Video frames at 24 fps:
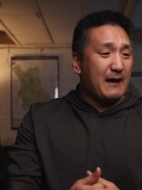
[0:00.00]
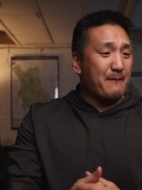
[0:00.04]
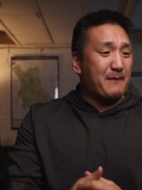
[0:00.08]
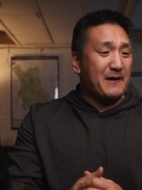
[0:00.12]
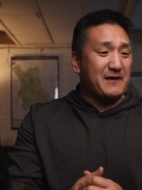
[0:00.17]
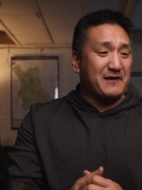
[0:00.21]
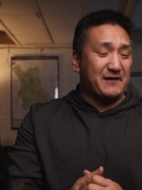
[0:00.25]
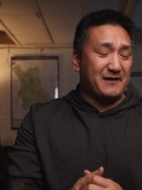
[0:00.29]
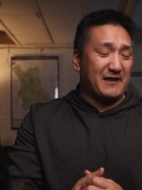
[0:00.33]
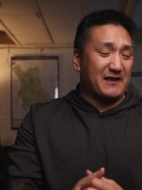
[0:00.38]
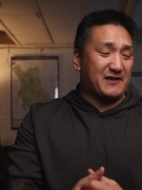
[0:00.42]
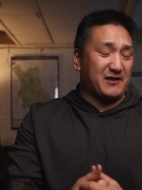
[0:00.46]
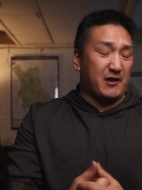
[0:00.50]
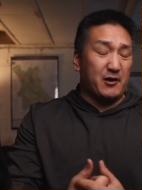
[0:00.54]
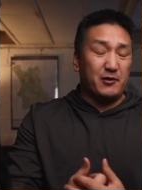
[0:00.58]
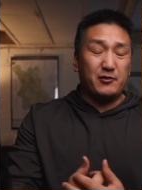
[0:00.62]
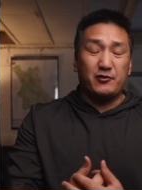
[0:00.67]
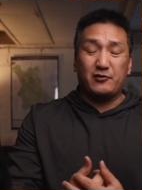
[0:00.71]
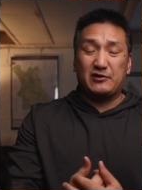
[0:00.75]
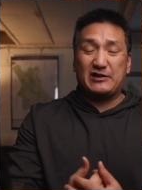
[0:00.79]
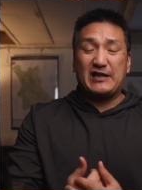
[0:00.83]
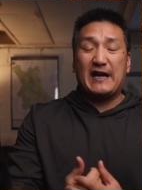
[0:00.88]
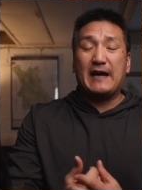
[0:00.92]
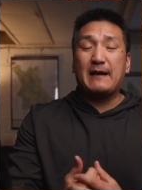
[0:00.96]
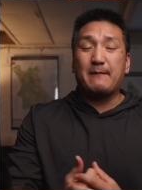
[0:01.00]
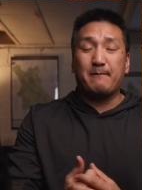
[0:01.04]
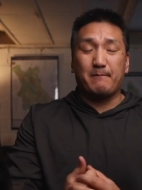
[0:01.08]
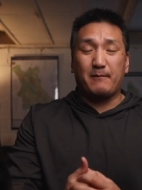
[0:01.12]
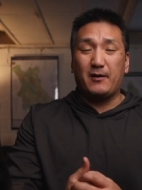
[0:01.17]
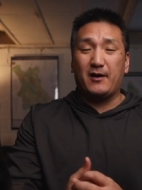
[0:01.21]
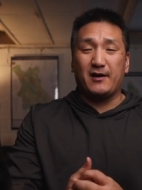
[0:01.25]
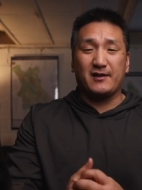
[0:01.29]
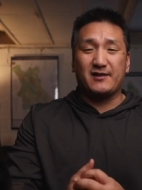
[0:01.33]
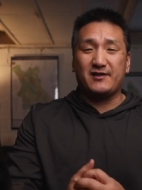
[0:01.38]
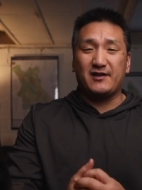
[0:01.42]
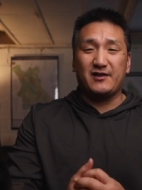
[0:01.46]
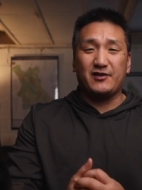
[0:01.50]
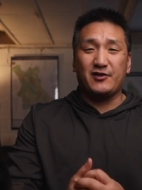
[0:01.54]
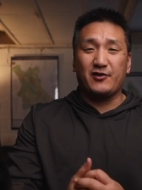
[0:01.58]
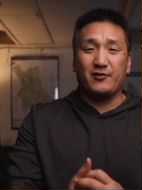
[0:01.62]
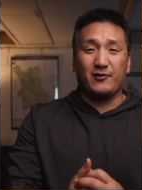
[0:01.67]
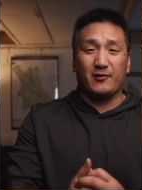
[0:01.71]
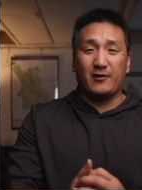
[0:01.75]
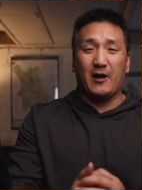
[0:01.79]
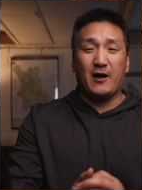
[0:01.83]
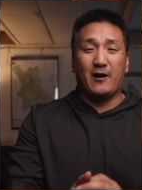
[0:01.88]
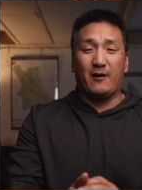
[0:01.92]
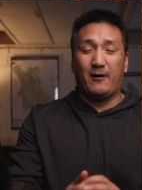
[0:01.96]
I bet you that's under 10 bucks in
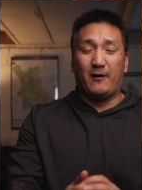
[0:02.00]
Europe.